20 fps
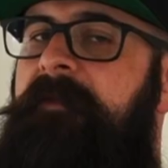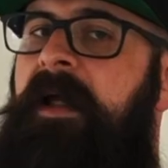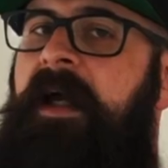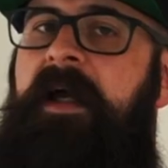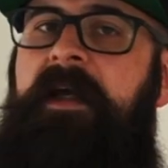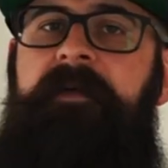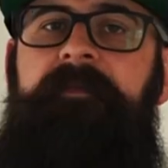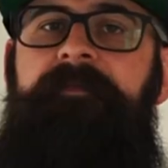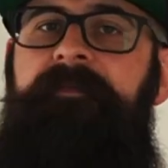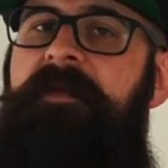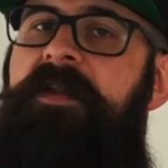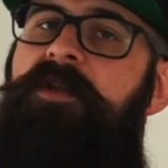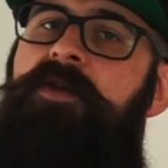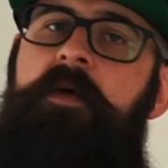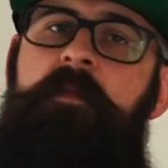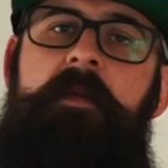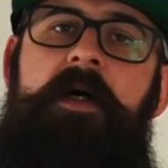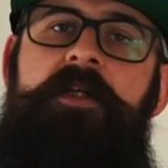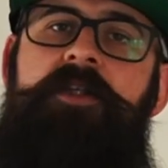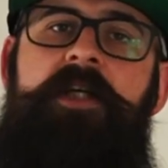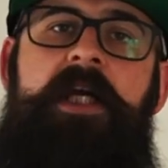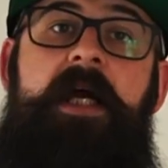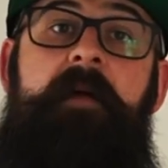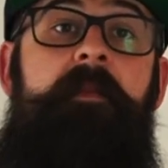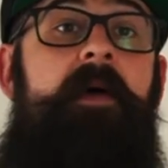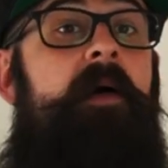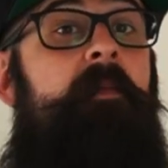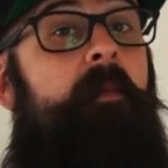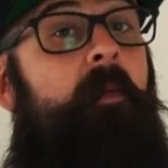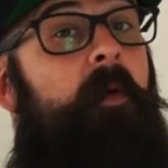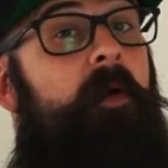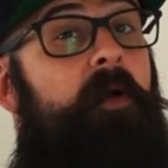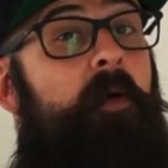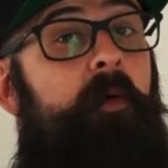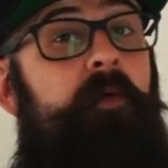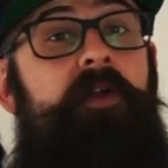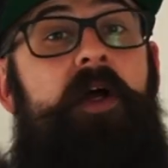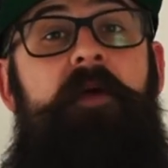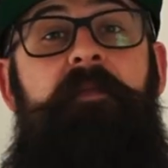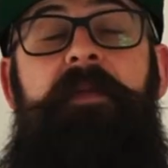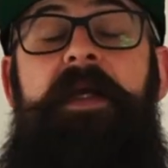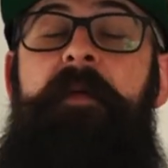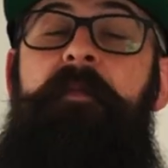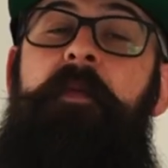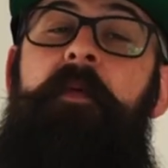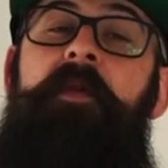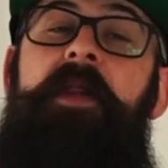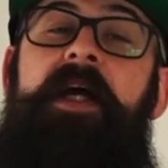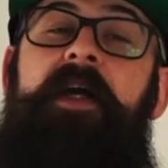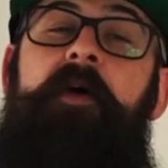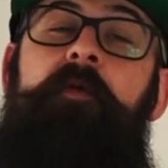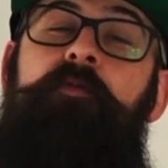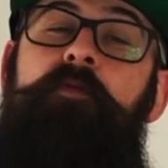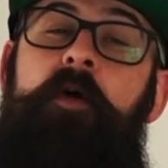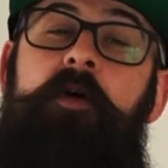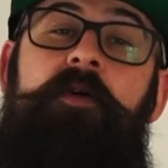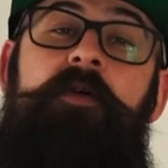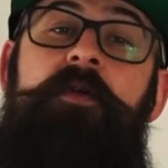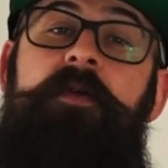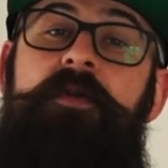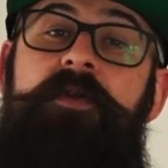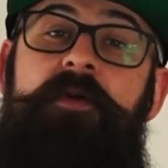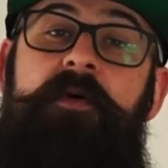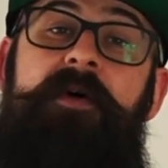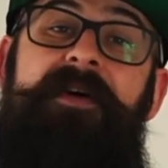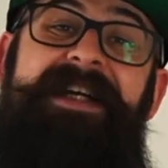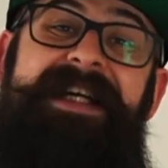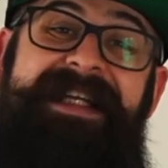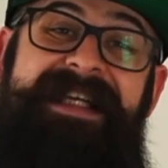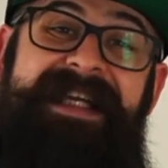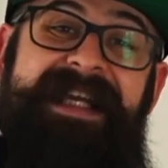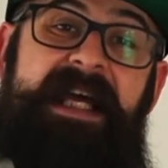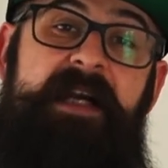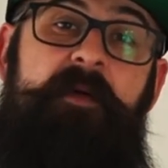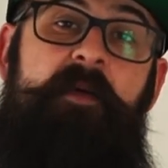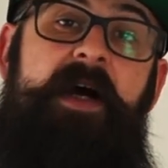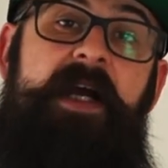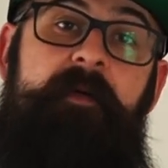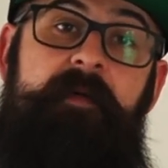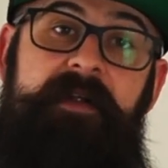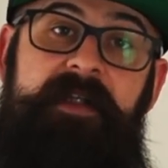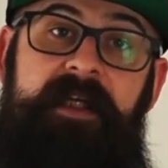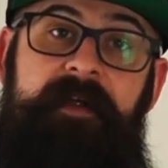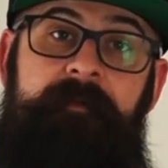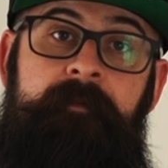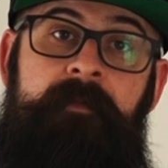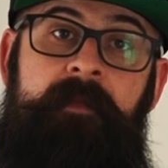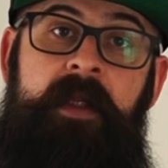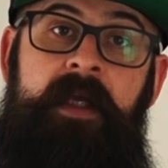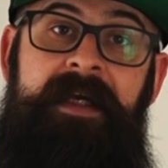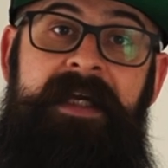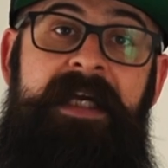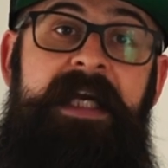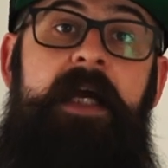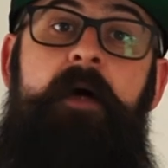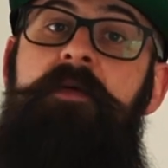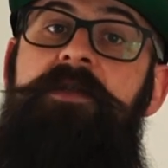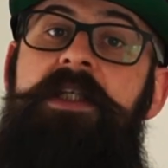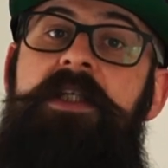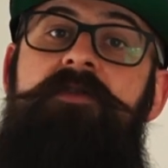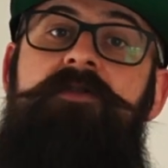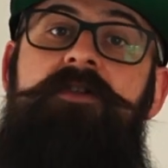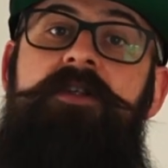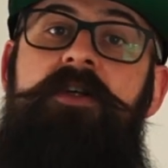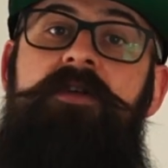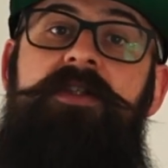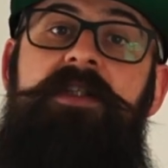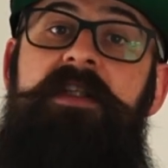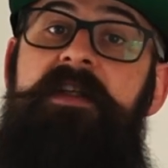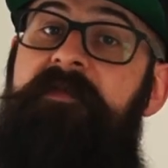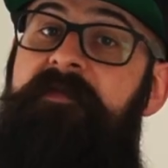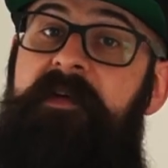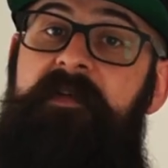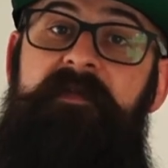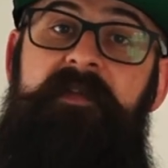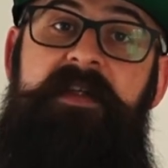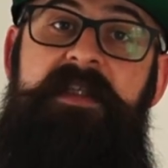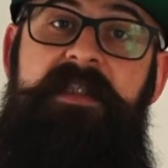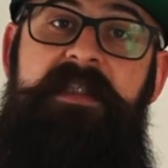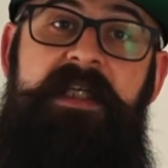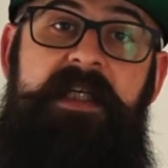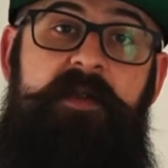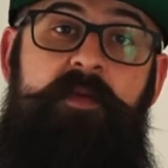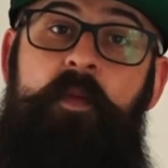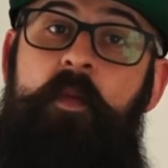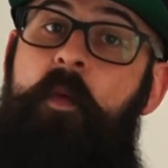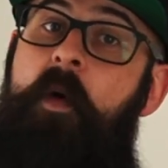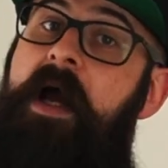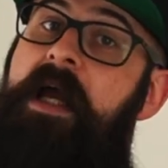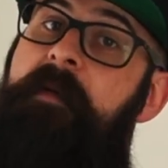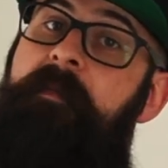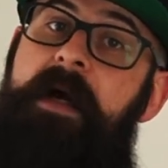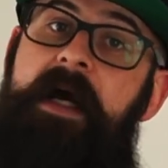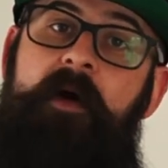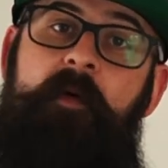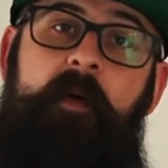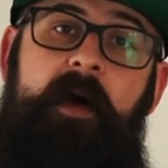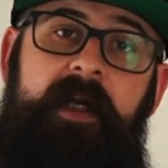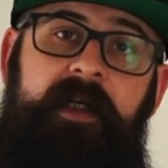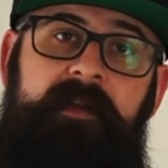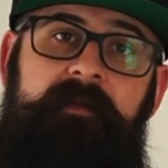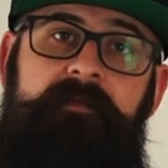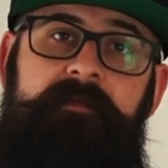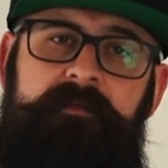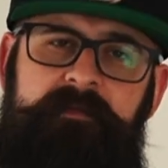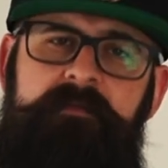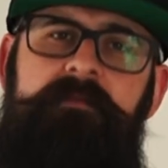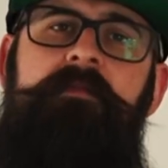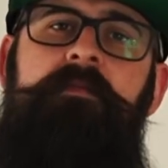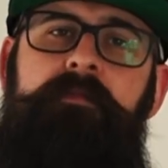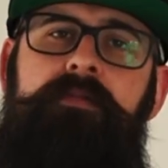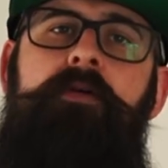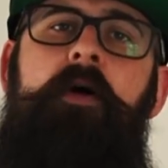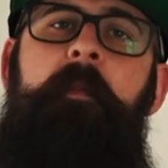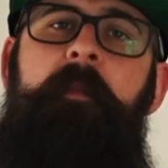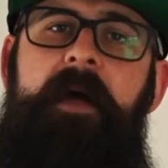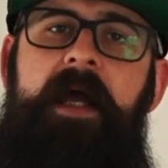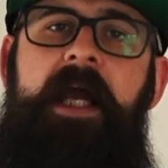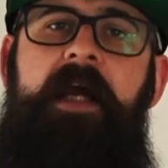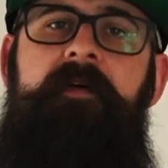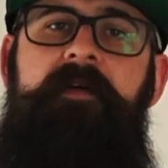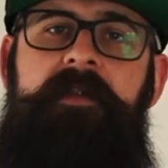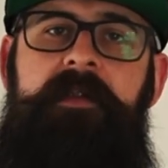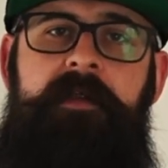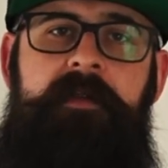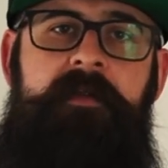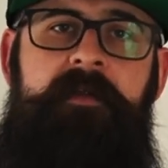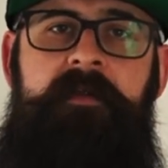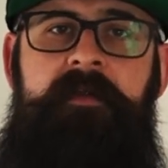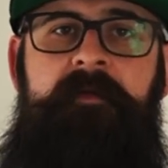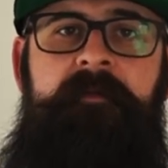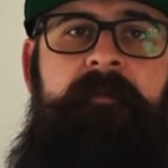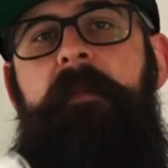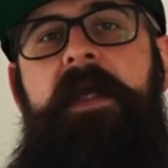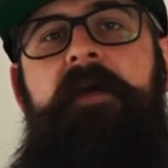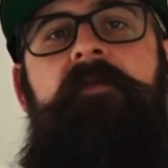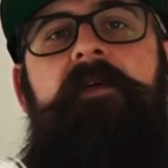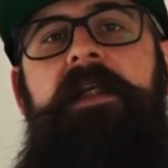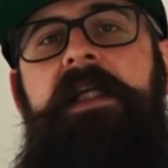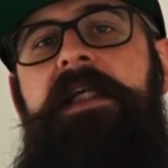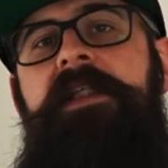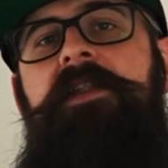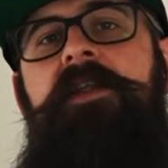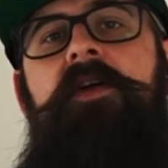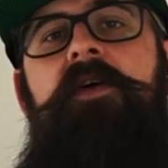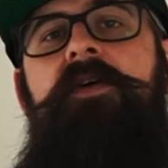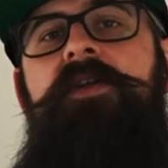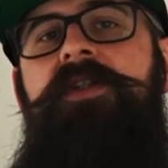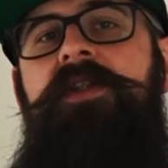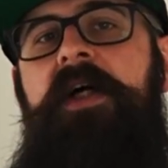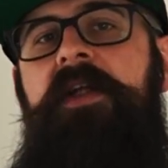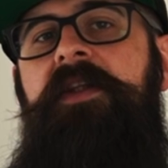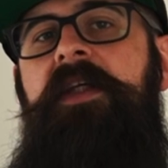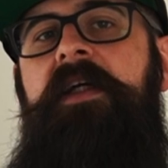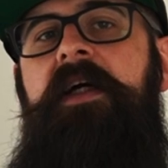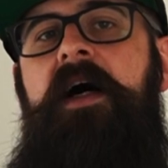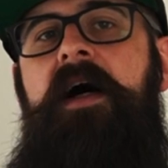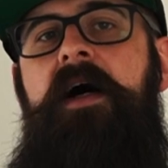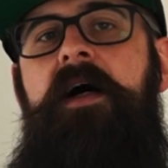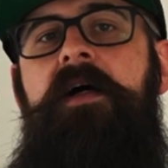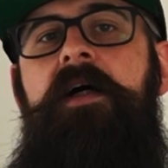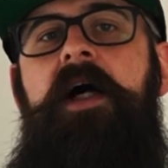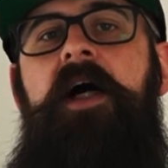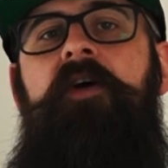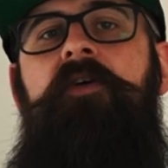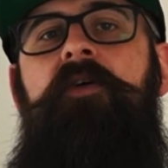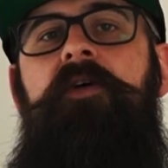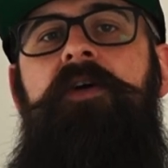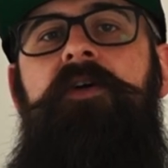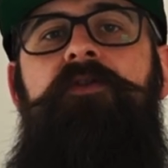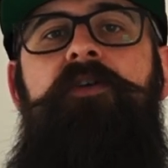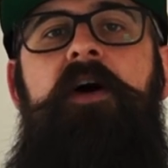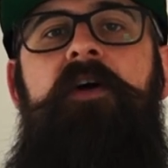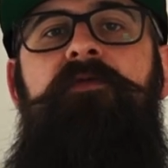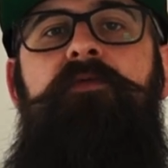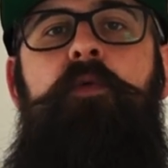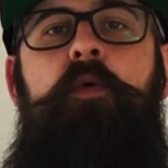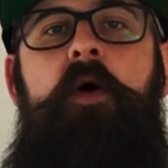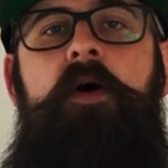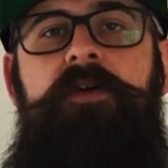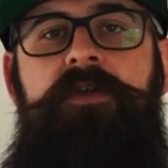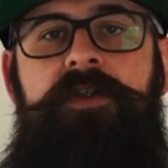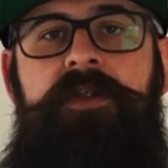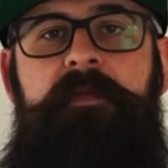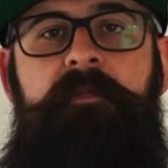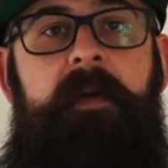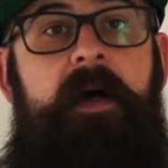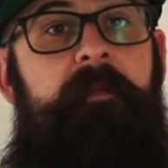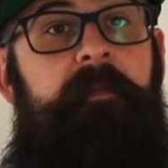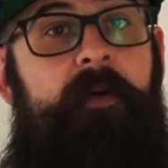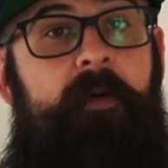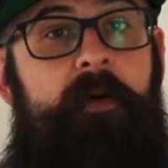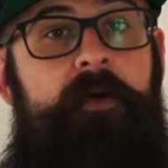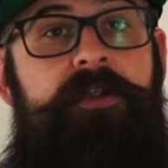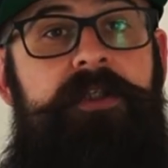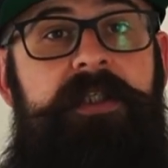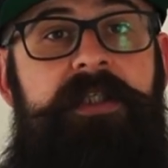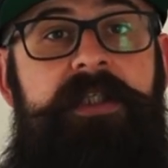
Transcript: Hey, it's not my jam. We all know people that can rock corduroy and get away with it. It was introduced in the 356 way back when, proper heritage. Being released alongside the car, a chronograph watch by Porsche